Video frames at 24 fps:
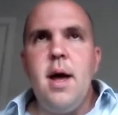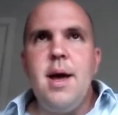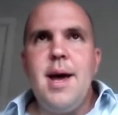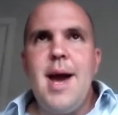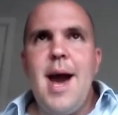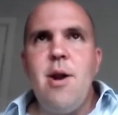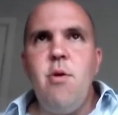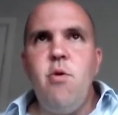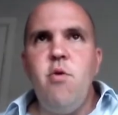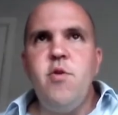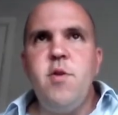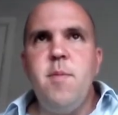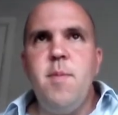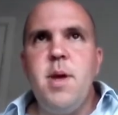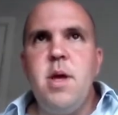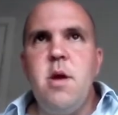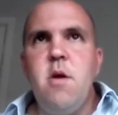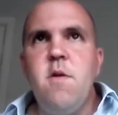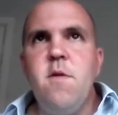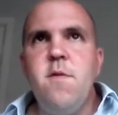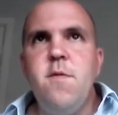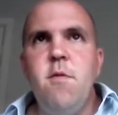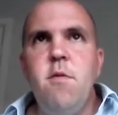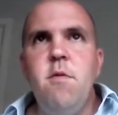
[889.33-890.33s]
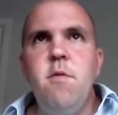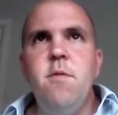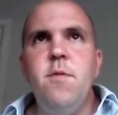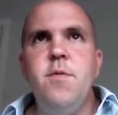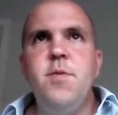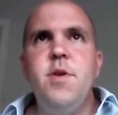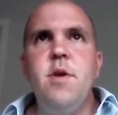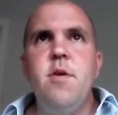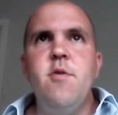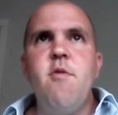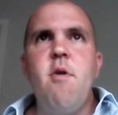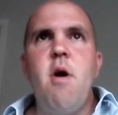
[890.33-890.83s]
Can also be
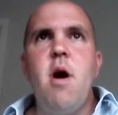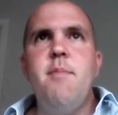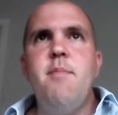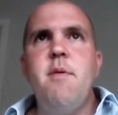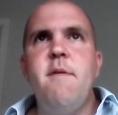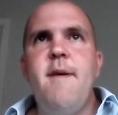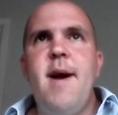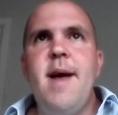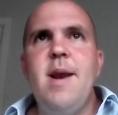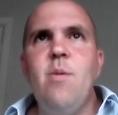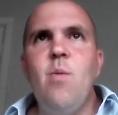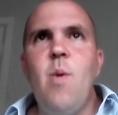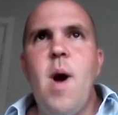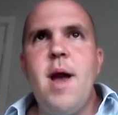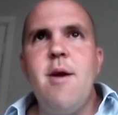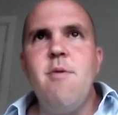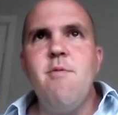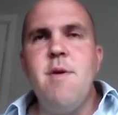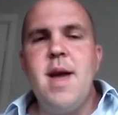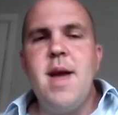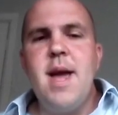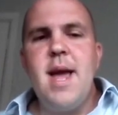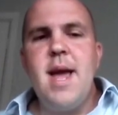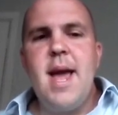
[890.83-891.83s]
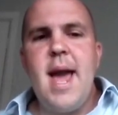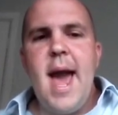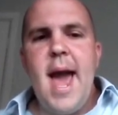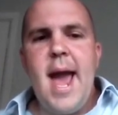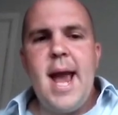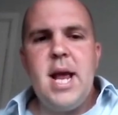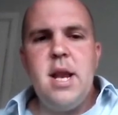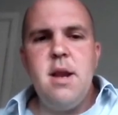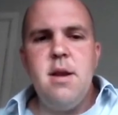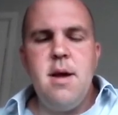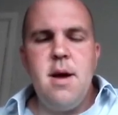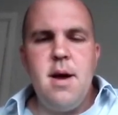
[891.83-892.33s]
useful to try and prevent weight
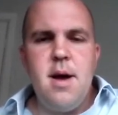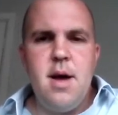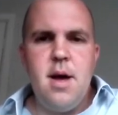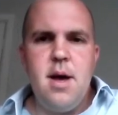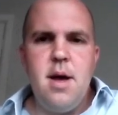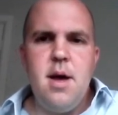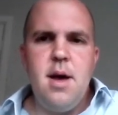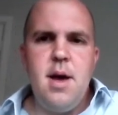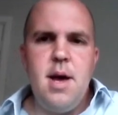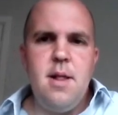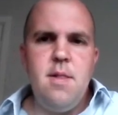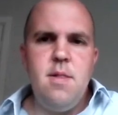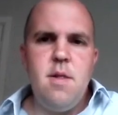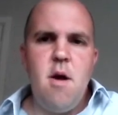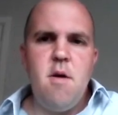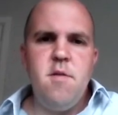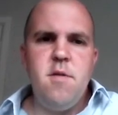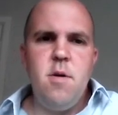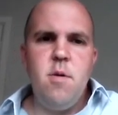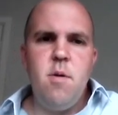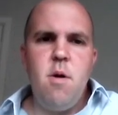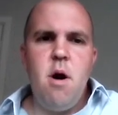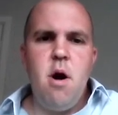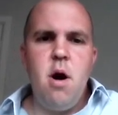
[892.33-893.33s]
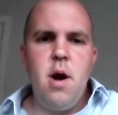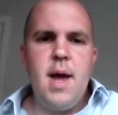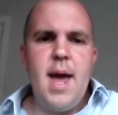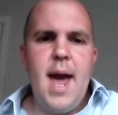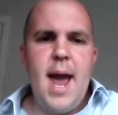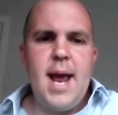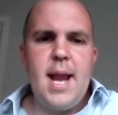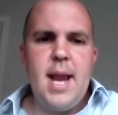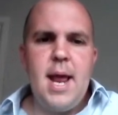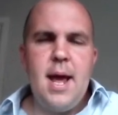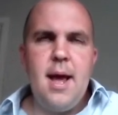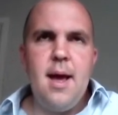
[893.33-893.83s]
regain in those who are
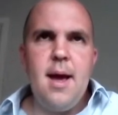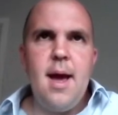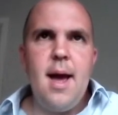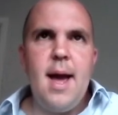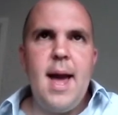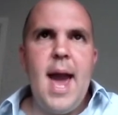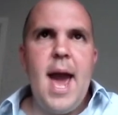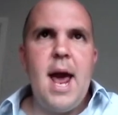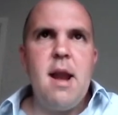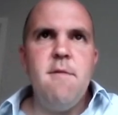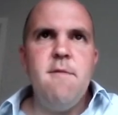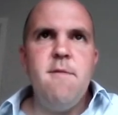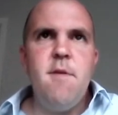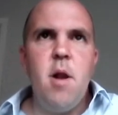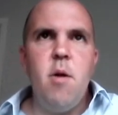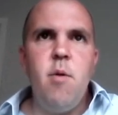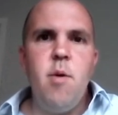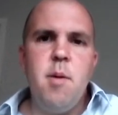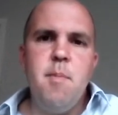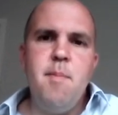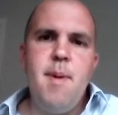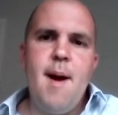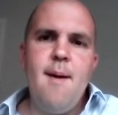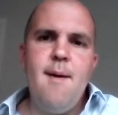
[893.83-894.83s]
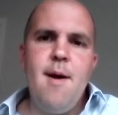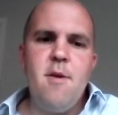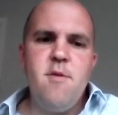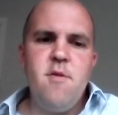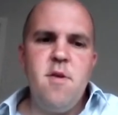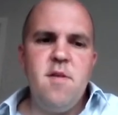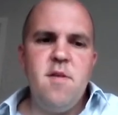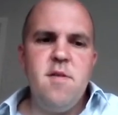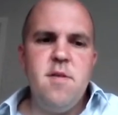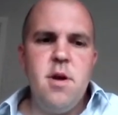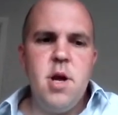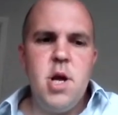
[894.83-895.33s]
gaining again following
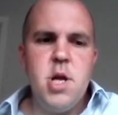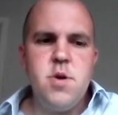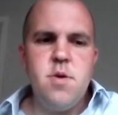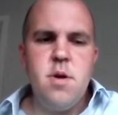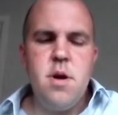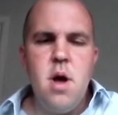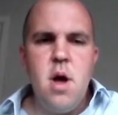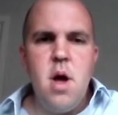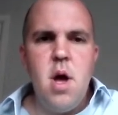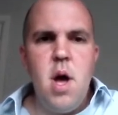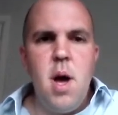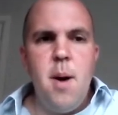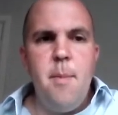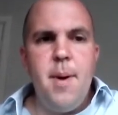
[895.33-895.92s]
bariatric surgery.